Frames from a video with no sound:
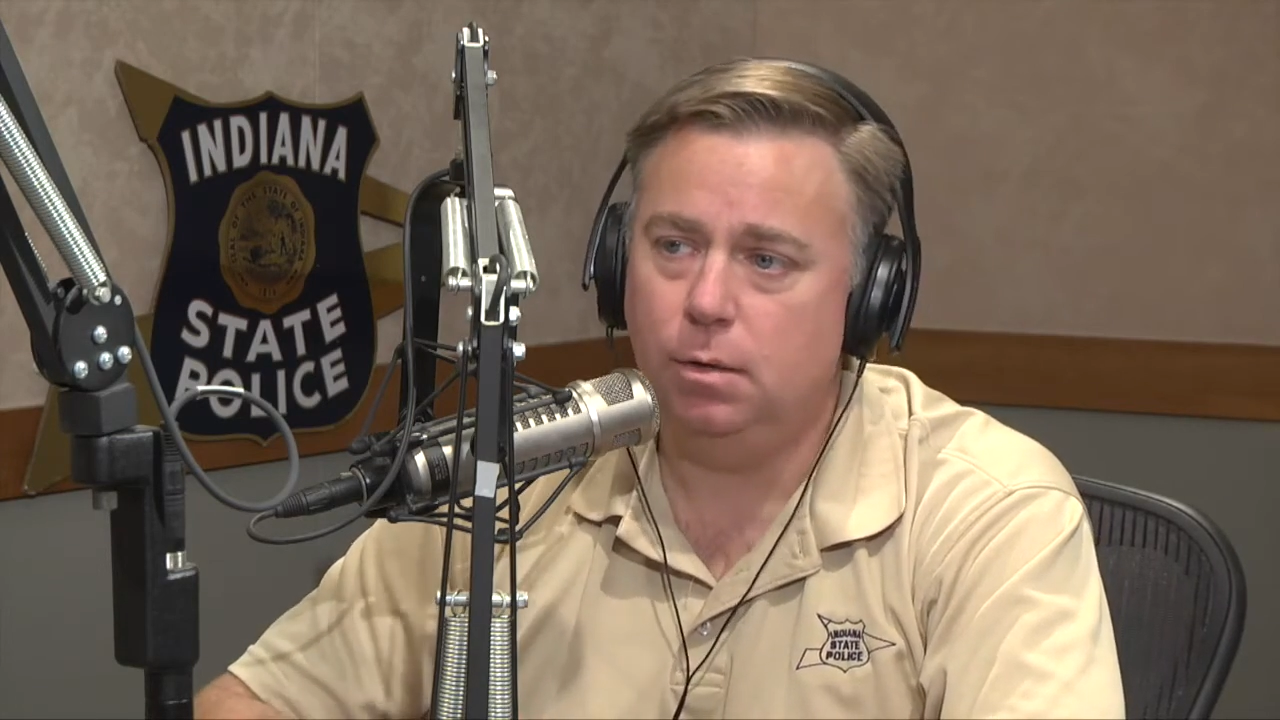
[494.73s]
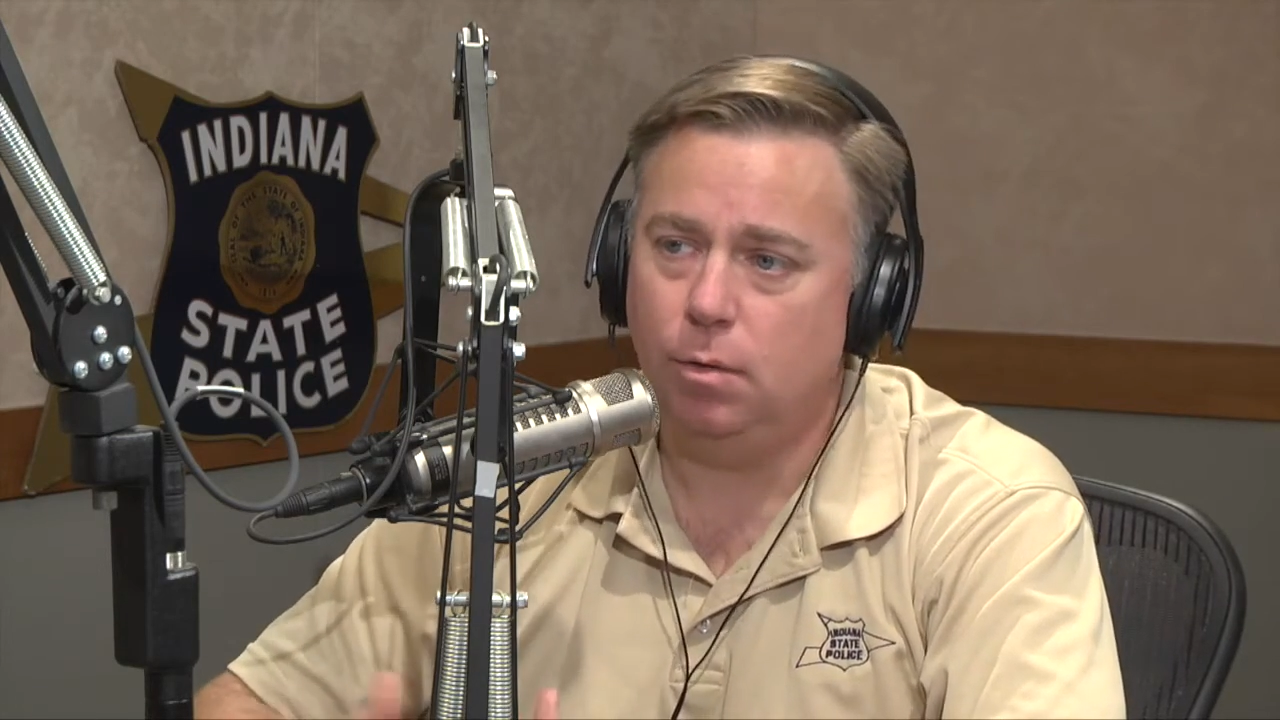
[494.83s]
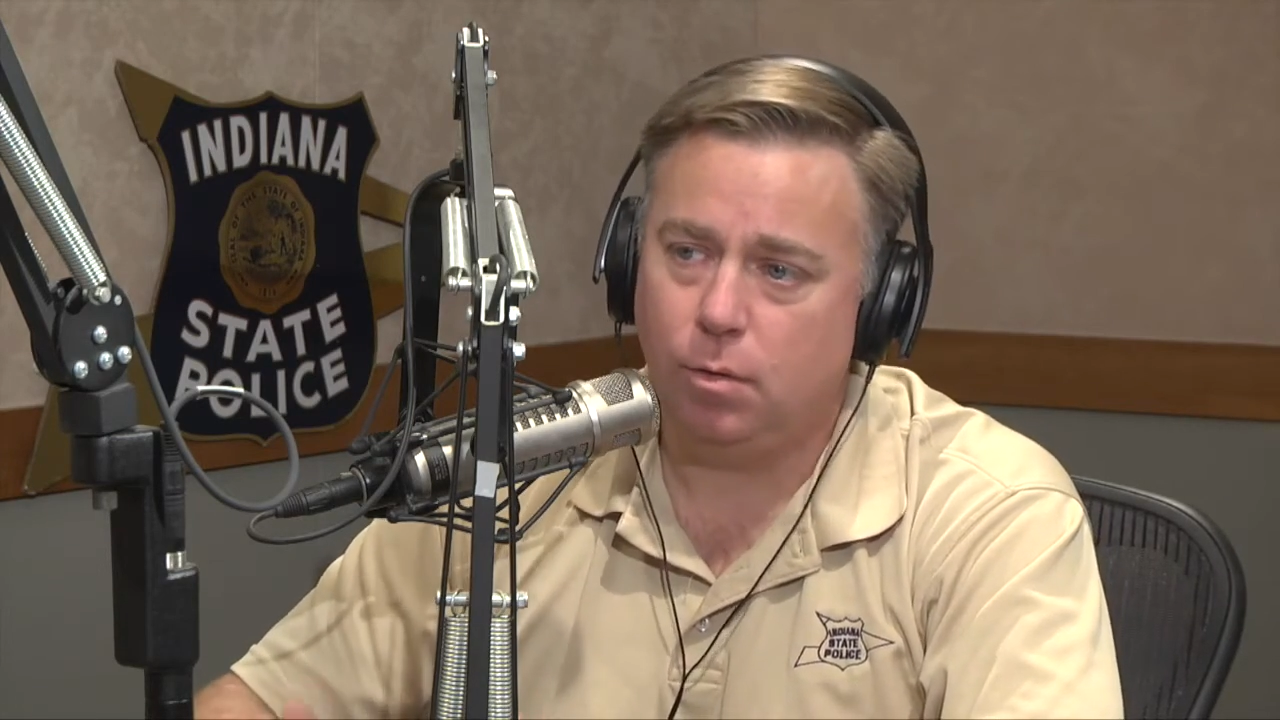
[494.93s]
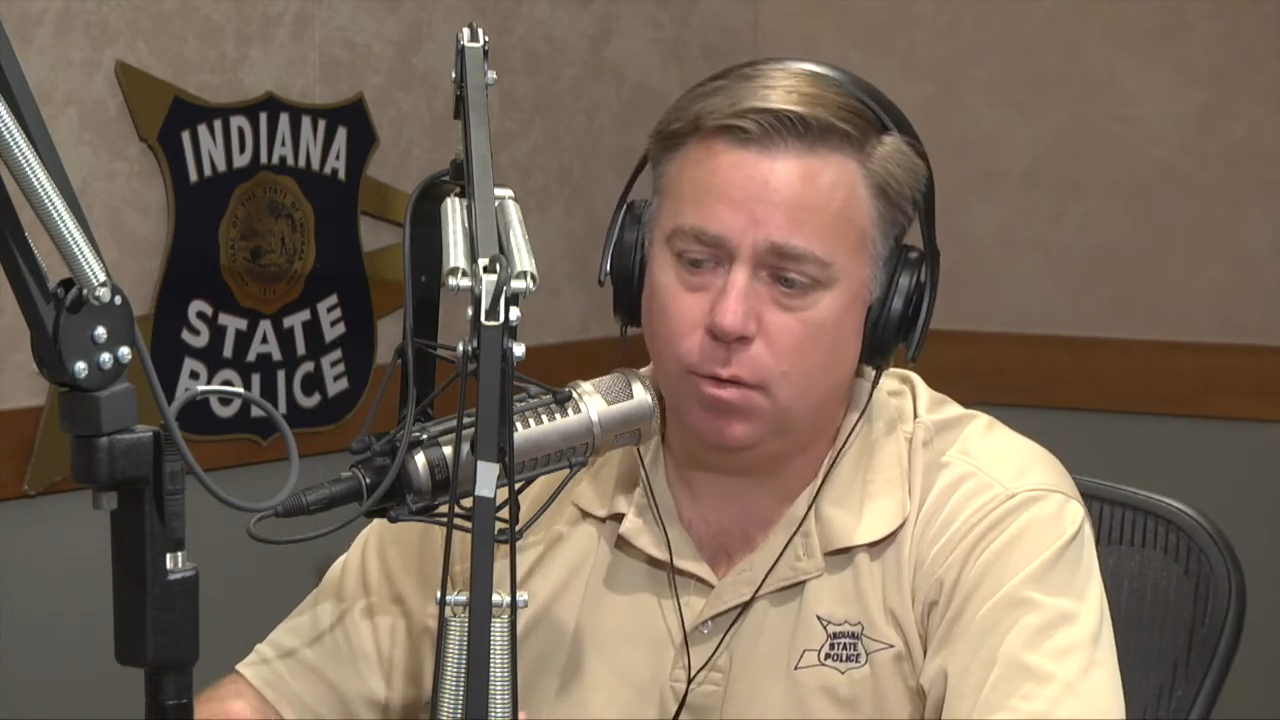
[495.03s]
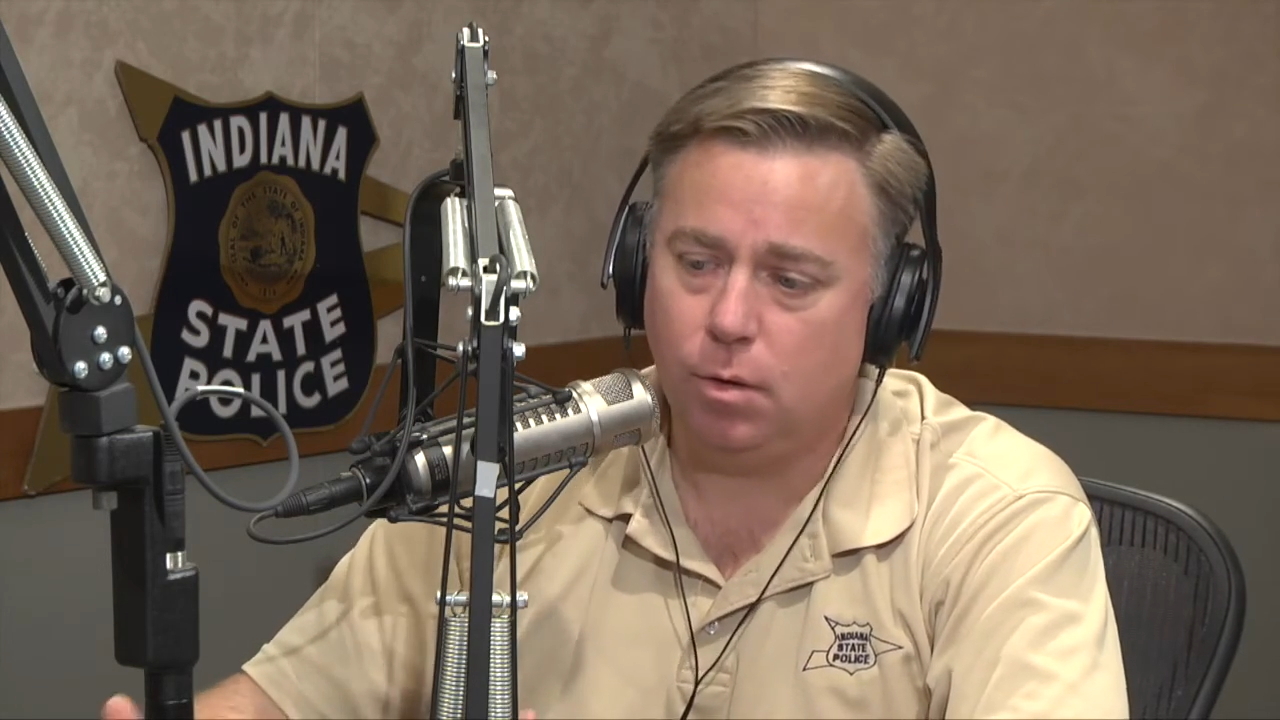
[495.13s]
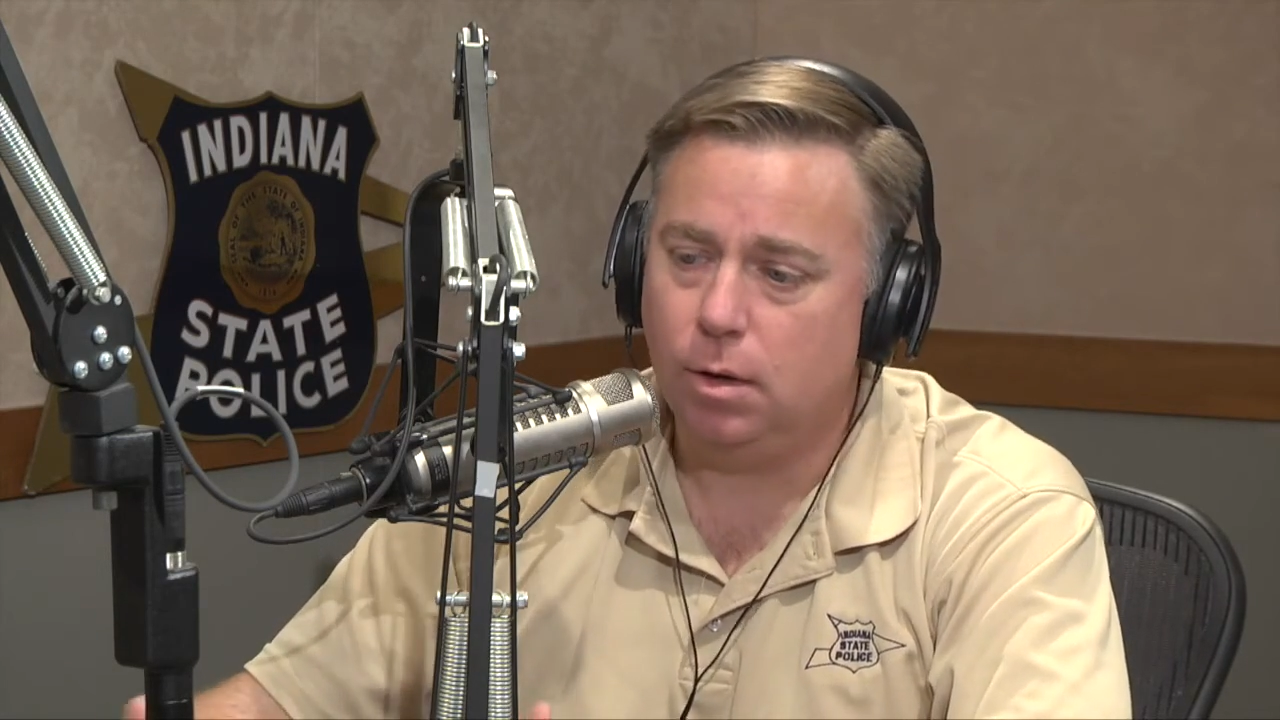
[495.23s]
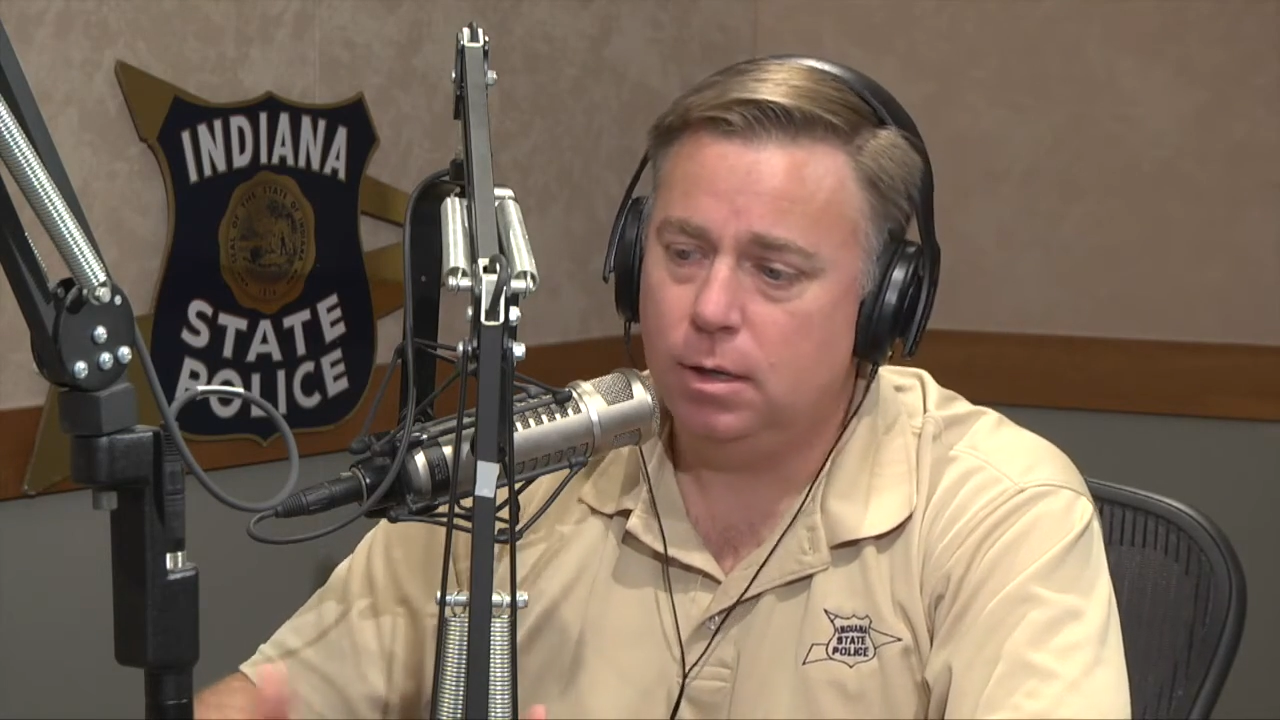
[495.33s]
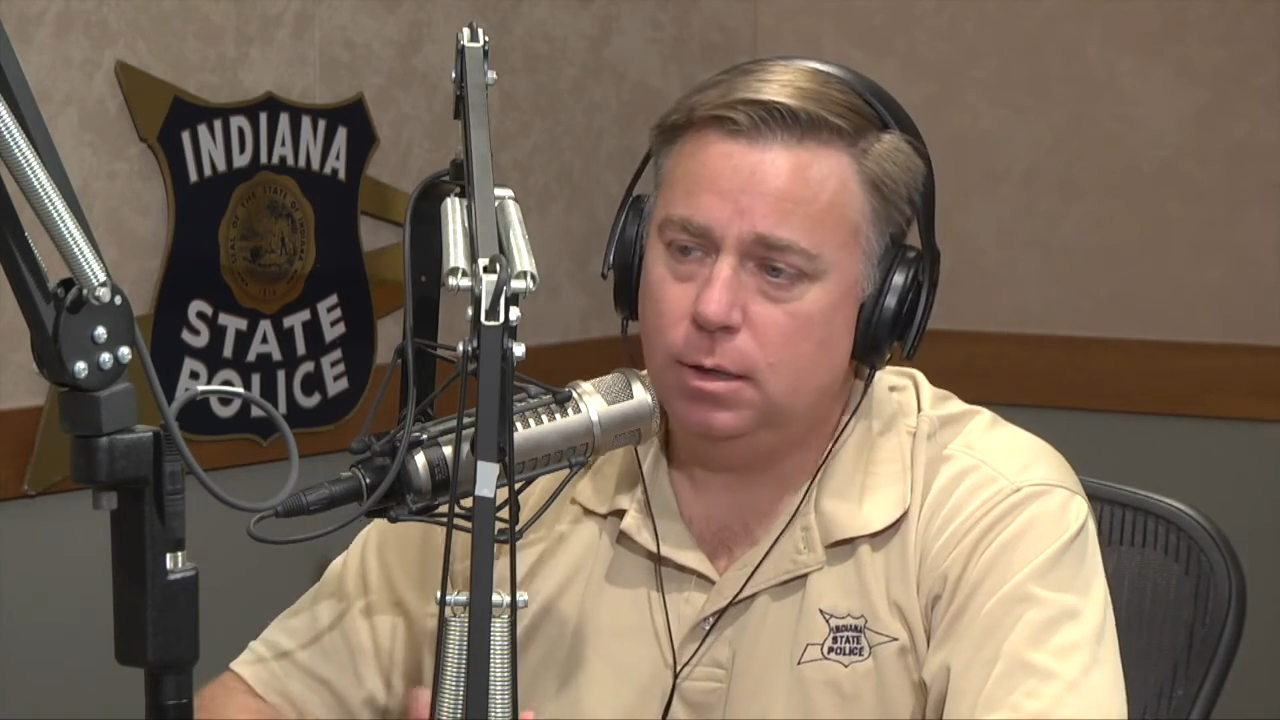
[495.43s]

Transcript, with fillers: Or